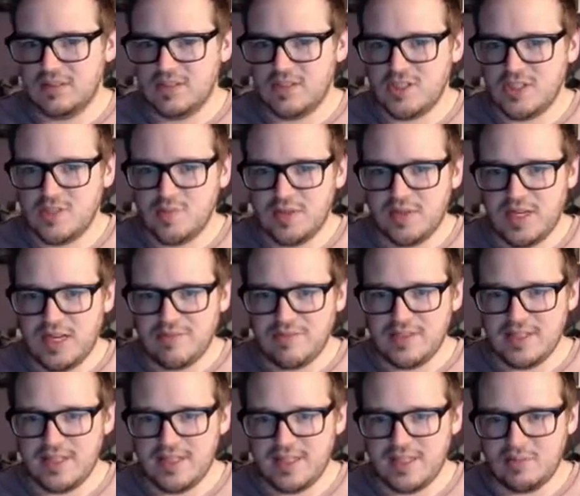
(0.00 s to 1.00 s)
Just put
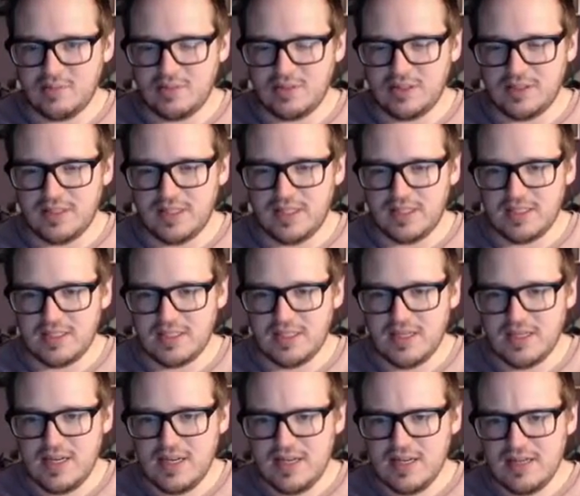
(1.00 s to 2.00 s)
everything edible in here.
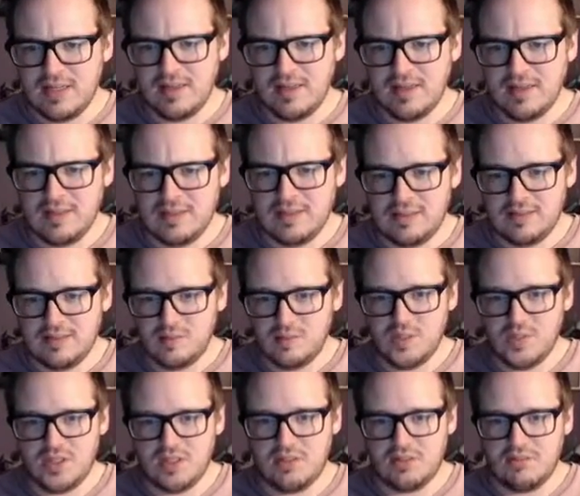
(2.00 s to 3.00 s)

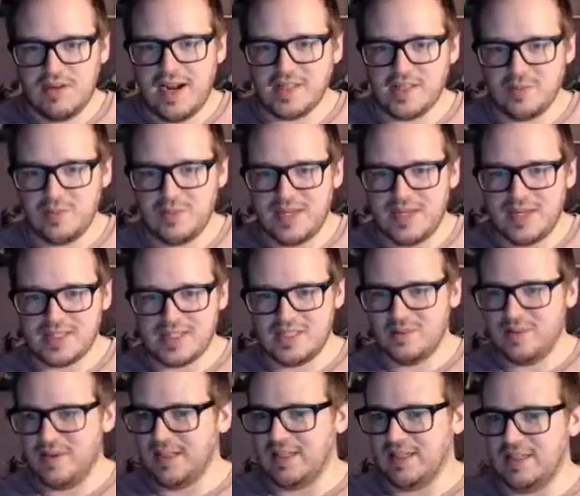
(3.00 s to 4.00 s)
Put the ration boxes
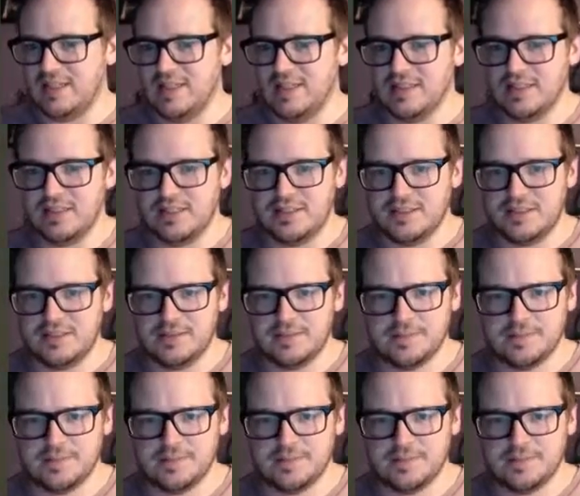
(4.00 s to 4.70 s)
back in there too.